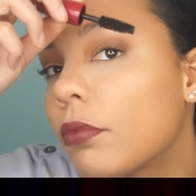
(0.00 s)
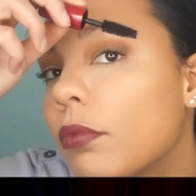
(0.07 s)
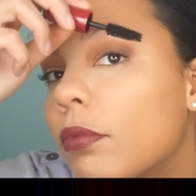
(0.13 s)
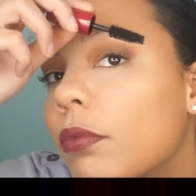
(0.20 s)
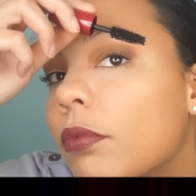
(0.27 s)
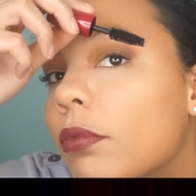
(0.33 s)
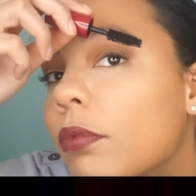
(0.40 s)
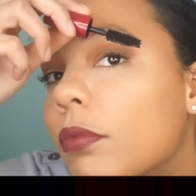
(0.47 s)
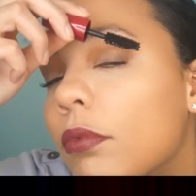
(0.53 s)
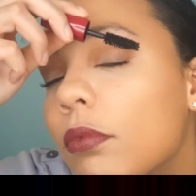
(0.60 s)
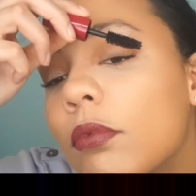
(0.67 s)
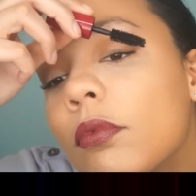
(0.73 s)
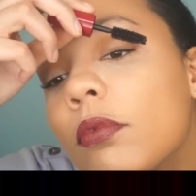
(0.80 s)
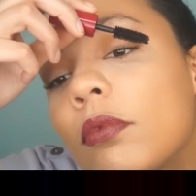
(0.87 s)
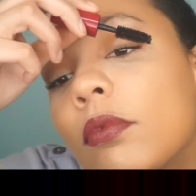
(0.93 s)

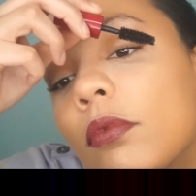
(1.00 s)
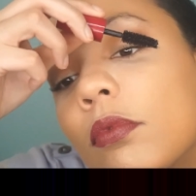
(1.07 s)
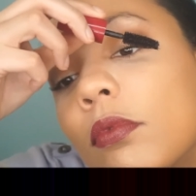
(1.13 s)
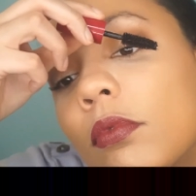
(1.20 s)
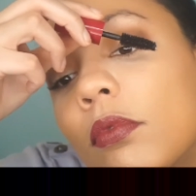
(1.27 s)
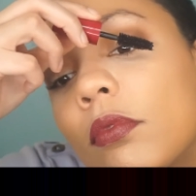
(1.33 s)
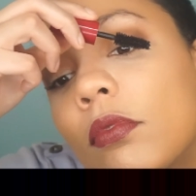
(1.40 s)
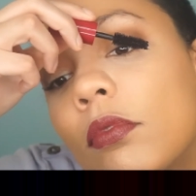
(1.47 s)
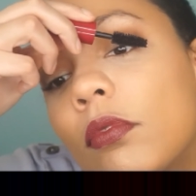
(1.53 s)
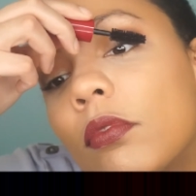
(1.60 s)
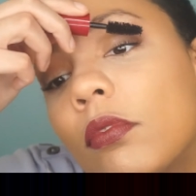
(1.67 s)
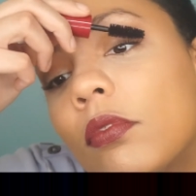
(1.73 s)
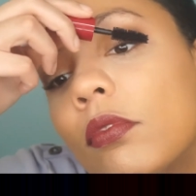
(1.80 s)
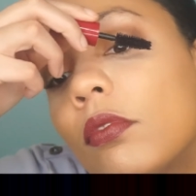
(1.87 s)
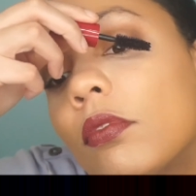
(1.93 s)

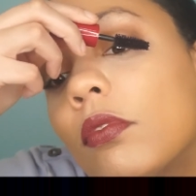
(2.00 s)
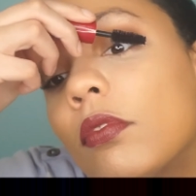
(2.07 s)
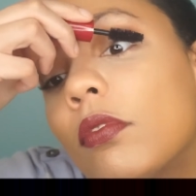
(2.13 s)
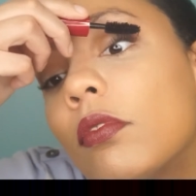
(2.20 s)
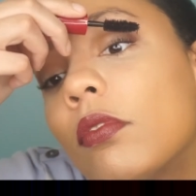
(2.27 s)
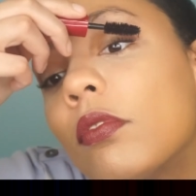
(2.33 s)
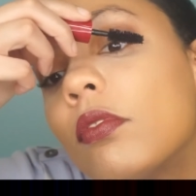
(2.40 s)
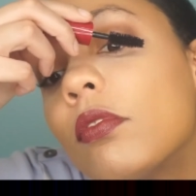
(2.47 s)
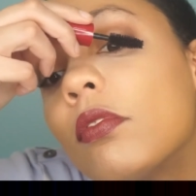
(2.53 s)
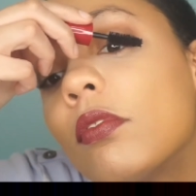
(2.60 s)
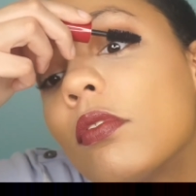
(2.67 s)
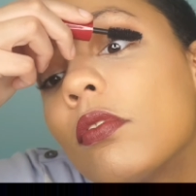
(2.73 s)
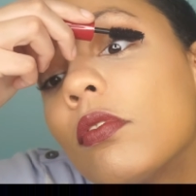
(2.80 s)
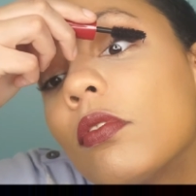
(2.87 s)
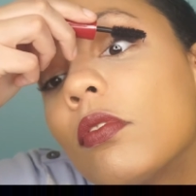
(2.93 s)

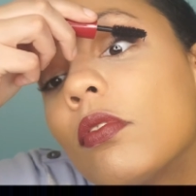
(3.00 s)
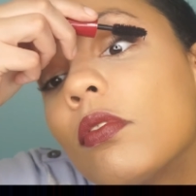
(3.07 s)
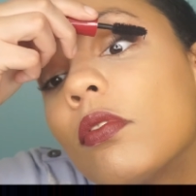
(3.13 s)
No one is speaking in this clip.